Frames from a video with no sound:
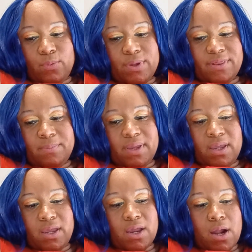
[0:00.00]
with
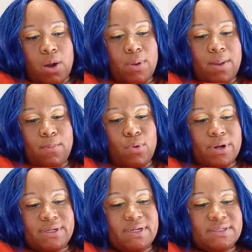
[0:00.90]
me and go in more
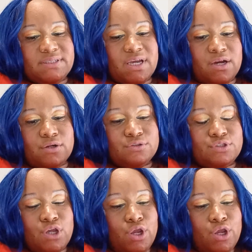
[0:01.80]
details,